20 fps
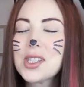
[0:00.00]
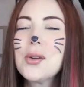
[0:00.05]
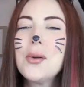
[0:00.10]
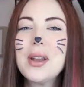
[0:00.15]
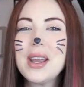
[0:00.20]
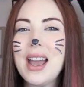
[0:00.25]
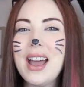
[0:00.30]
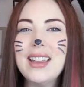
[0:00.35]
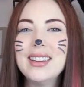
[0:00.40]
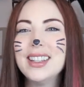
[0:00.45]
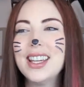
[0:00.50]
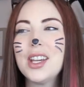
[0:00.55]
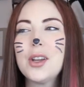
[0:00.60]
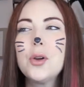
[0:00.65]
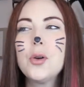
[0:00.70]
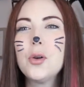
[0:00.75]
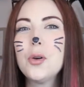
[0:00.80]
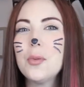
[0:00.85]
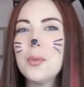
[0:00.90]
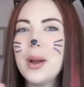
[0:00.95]
going on? Like,
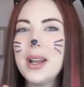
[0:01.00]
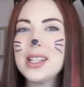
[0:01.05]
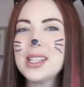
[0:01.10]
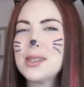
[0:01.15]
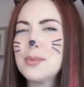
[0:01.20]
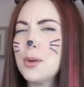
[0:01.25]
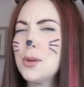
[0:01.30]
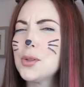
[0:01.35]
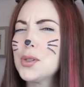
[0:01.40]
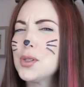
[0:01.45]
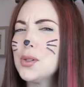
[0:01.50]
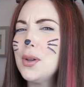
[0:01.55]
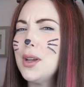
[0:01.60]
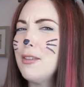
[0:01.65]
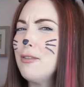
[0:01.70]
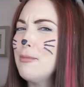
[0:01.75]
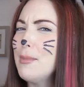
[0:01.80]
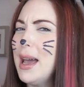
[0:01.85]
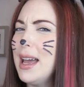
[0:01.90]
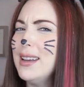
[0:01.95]
who am I supposed to
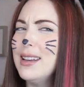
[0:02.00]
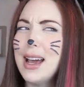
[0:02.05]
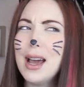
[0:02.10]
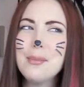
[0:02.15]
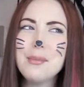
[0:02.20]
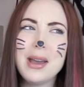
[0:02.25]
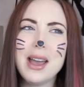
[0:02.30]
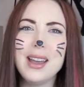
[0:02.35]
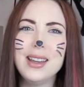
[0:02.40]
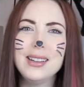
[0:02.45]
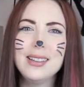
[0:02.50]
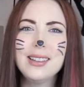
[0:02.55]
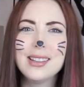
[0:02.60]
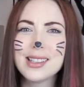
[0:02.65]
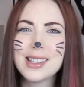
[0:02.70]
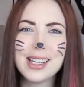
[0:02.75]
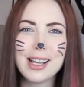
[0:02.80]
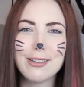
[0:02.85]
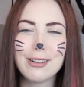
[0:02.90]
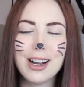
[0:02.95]
have met, not met,
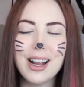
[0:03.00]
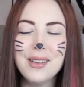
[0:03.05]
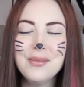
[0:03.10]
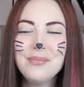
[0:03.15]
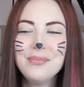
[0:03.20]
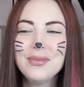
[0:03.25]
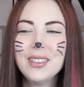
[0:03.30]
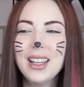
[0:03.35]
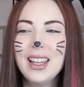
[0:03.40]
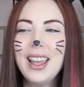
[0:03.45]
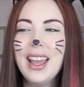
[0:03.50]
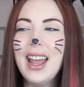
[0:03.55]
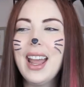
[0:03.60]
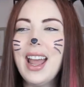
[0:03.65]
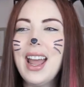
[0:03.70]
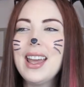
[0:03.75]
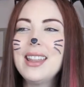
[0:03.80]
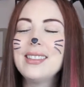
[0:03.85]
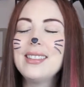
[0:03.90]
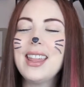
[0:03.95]
etc.
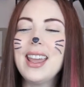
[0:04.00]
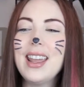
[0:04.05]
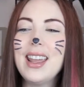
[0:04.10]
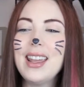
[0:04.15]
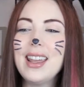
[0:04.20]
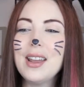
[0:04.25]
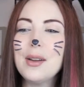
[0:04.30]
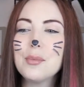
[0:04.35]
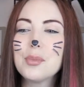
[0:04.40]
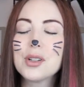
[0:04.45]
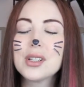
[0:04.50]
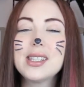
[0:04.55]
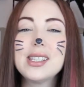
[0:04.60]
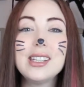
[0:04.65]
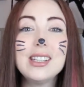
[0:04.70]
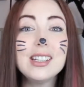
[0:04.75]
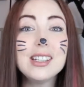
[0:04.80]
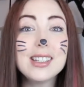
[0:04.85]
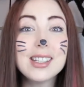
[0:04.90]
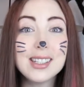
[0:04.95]
And they
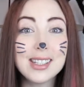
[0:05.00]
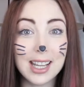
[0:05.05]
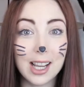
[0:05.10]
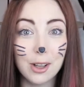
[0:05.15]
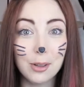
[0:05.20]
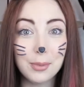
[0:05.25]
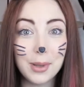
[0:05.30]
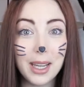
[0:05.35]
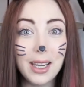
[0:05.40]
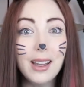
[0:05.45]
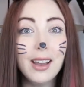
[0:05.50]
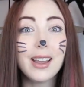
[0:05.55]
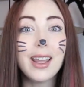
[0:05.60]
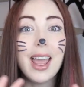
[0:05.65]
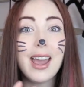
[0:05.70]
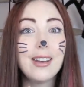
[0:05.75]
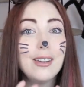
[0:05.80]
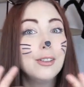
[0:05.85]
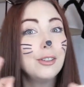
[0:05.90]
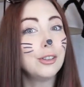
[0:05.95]
proceeded to tell me,
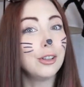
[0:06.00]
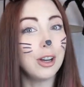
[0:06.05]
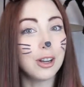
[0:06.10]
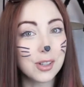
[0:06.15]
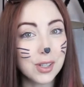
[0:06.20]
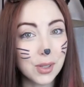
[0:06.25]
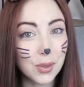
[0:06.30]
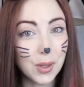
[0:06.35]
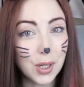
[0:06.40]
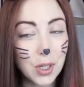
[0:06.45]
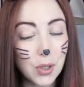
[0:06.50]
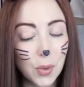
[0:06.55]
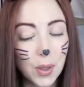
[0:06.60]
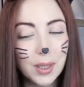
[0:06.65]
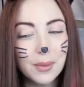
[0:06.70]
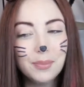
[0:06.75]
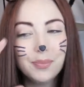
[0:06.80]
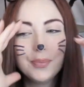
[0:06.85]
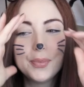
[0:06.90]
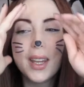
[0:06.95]
again, long story
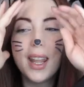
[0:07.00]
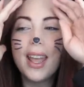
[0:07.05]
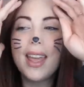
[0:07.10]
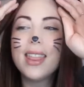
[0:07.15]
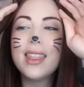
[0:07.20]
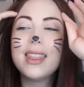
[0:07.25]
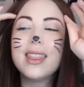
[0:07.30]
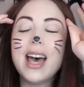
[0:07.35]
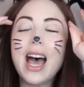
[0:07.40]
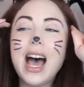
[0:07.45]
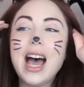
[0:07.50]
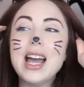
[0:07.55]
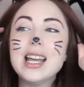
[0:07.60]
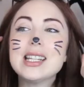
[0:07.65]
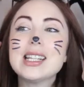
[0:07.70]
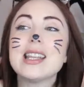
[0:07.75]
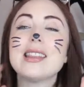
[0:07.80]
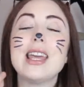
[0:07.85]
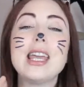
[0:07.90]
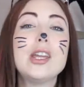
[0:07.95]
short,
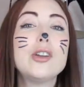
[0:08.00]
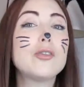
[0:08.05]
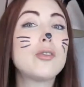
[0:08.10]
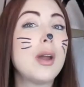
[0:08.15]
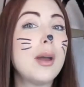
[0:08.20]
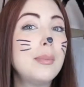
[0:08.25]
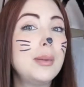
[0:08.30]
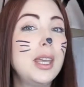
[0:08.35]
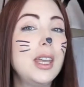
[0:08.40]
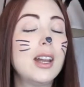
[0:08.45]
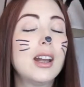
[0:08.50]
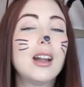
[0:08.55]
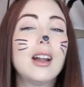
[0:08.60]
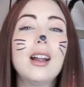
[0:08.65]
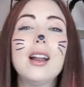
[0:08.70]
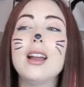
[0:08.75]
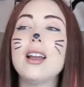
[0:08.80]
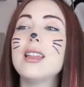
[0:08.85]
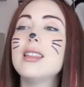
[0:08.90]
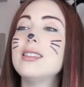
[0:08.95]
that they grew up
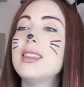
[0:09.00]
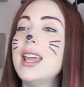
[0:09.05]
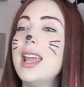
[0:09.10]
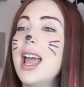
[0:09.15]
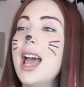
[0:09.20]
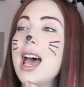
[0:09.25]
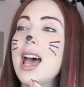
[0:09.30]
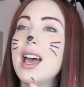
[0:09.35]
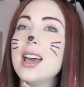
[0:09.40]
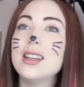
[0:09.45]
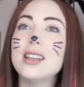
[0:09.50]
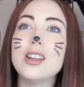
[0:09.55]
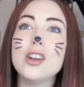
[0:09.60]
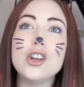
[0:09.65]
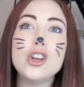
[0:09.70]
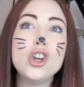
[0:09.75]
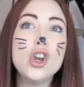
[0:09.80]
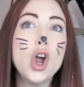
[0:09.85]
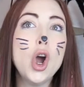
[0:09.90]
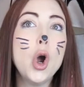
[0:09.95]
here. They had
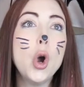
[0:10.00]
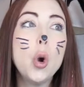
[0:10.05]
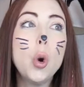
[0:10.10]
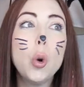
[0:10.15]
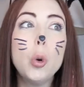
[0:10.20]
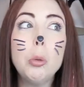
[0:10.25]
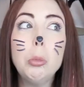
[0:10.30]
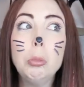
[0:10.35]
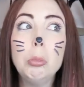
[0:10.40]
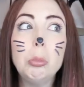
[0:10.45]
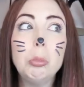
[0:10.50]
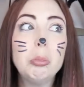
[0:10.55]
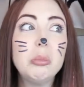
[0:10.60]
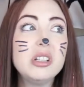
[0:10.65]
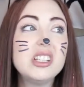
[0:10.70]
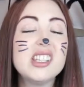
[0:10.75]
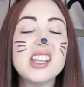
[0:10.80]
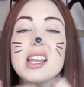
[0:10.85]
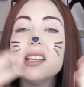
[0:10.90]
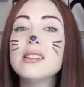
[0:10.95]
no
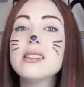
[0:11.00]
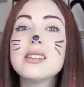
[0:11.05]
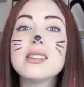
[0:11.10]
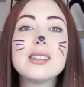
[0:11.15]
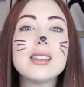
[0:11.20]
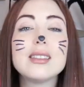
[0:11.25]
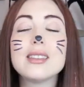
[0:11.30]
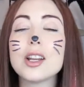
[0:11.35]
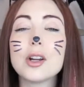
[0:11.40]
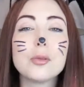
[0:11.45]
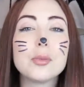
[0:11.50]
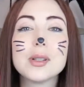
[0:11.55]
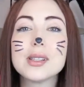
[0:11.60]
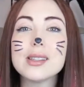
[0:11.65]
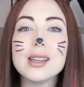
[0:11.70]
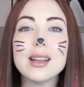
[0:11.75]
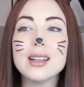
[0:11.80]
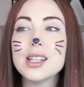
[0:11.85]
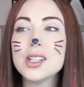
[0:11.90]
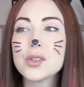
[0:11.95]
sense that there was
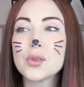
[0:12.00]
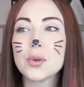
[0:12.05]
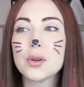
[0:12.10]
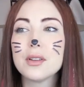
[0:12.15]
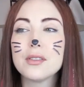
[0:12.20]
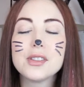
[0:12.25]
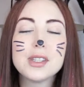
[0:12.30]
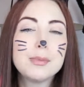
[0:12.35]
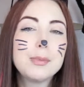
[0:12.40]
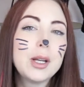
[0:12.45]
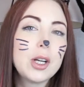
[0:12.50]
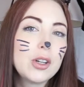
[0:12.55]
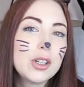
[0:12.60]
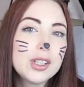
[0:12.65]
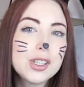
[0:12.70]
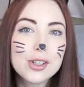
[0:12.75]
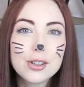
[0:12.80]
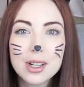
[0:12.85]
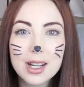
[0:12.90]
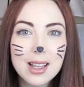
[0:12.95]
any sort of
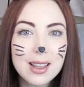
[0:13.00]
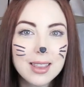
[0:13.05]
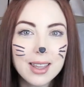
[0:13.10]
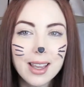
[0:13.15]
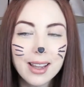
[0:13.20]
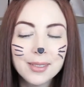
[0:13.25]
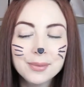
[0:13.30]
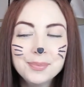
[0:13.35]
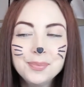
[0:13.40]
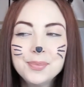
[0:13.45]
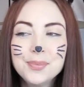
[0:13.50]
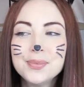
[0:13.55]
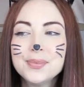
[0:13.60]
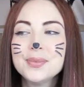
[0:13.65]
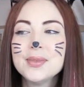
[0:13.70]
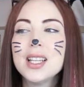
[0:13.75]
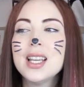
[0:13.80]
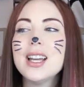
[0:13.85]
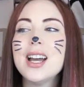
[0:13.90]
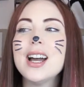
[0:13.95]
spirits or anything
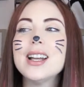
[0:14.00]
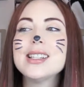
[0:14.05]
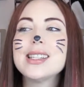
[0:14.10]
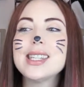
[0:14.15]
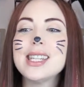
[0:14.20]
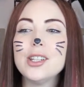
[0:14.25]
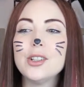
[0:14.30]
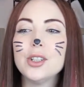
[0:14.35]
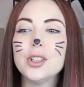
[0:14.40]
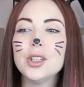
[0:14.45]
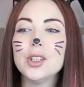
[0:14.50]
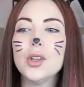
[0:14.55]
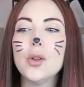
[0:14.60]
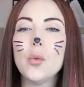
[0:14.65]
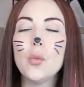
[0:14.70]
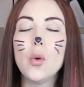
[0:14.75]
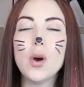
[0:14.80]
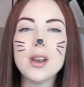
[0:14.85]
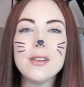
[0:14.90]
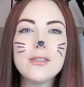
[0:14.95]
until
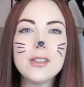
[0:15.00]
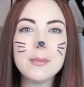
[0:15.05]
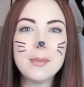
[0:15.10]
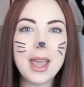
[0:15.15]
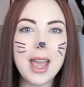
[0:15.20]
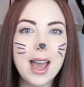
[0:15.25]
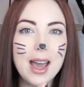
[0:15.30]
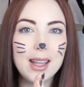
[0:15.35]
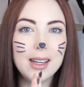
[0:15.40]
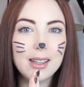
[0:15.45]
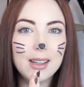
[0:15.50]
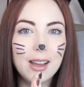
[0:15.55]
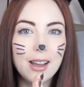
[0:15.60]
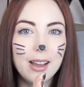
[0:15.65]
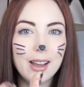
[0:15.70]
one of them had